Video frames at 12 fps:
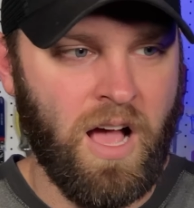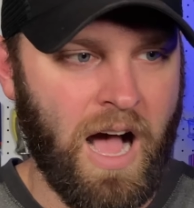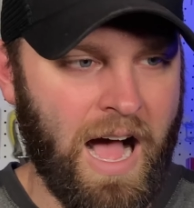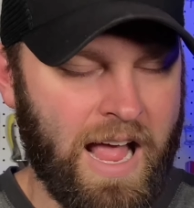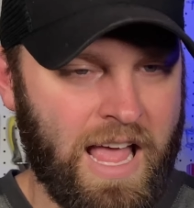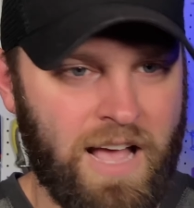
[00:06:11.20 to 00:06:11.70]

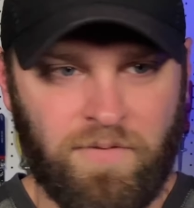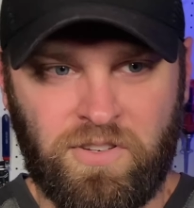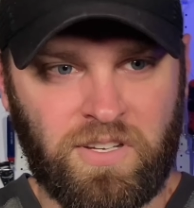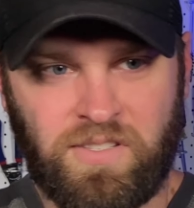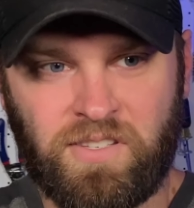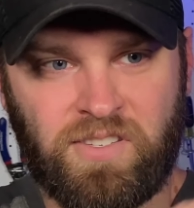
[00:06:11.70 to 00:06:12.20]
I have
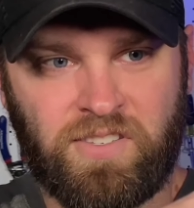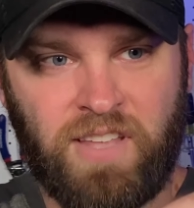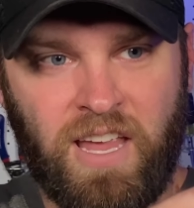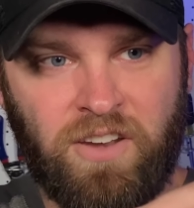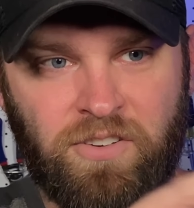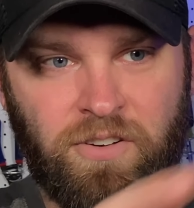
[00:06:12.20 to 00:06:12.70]
just the
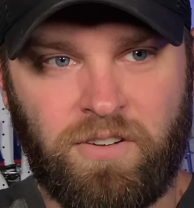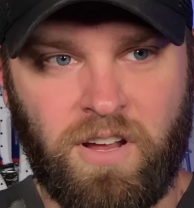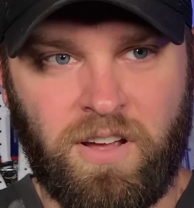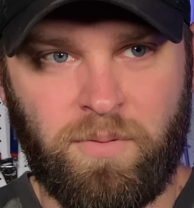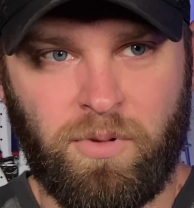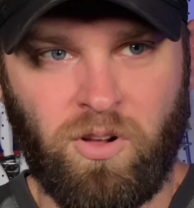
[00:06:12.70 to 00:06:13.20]
standard
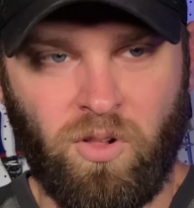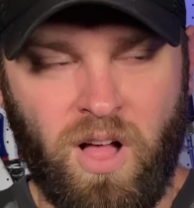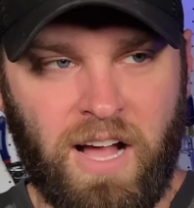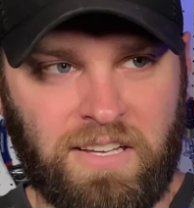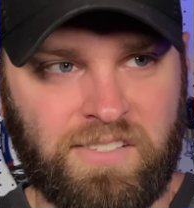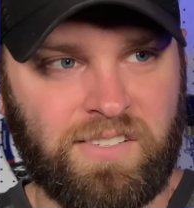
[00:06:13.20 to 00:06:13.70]

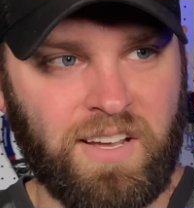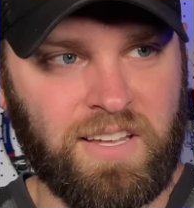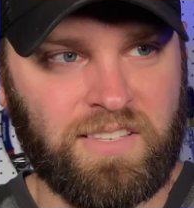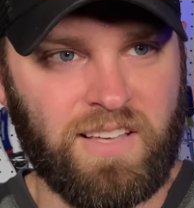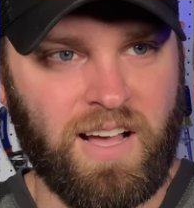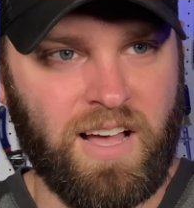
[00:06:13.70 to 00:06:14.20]
Glock
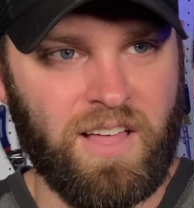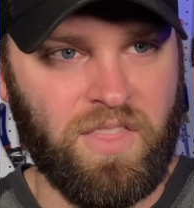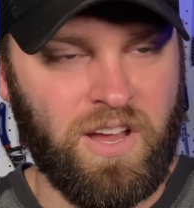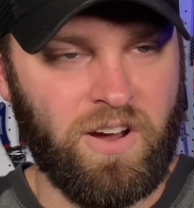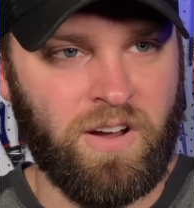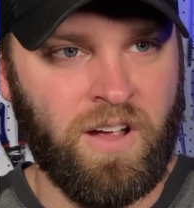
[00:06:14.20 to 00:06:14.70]
sights on
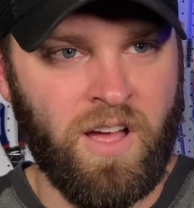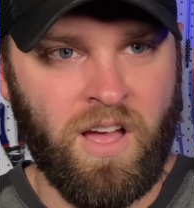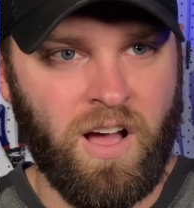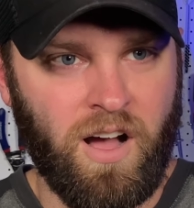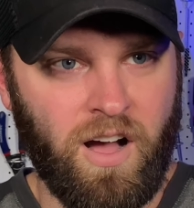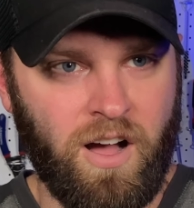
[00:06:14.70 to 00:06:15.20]
there.
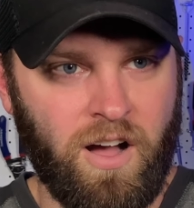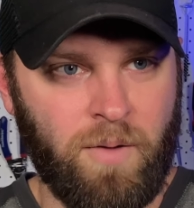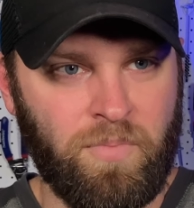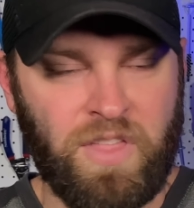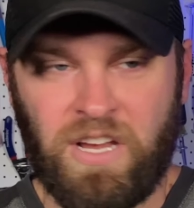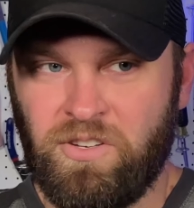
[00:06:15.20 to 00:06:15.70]

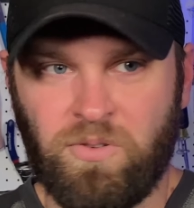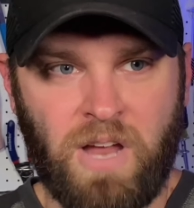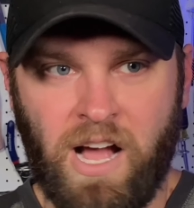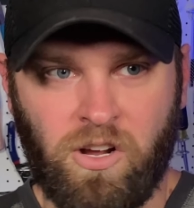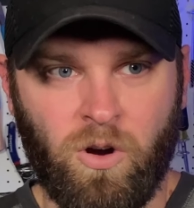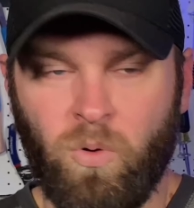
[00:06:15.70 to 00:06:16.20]
They do
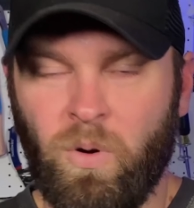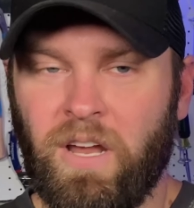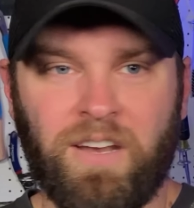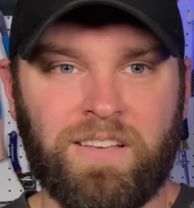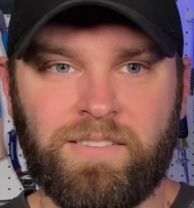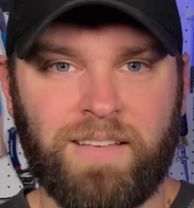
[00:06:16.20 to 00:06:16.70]
not
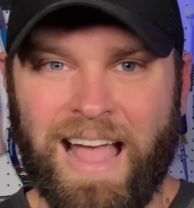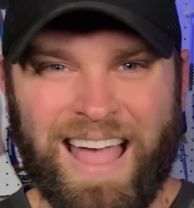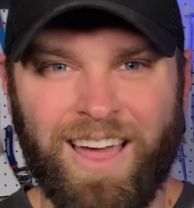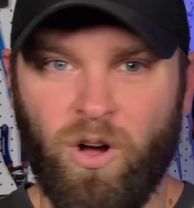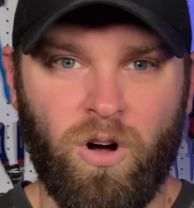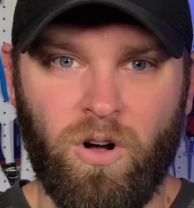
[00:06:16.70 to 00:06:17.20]
co-witness
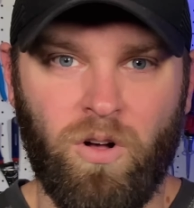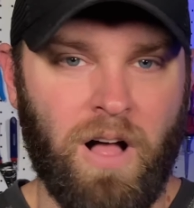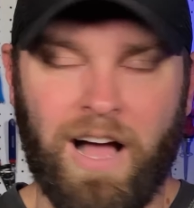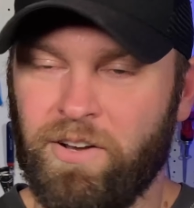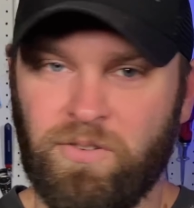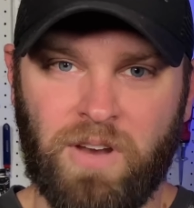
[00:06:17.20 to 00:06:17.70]
at all.
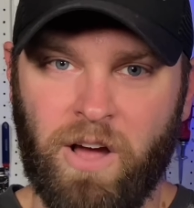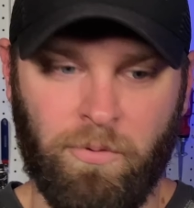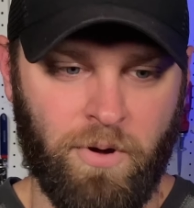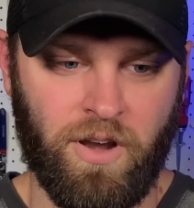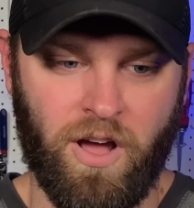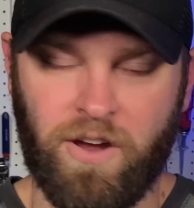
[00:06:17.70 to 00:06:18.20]
I do not
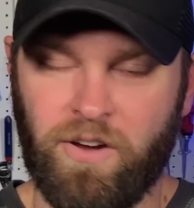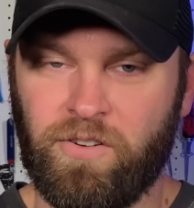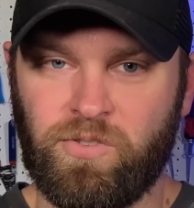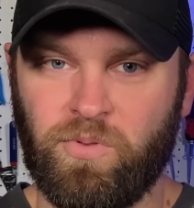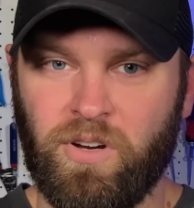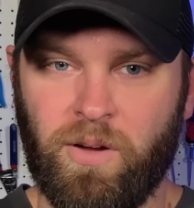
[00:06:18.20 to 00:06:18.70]
run
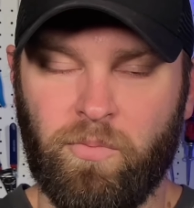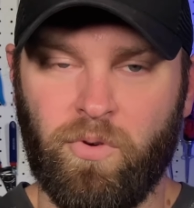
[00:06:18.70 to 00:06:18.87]
irons when I'm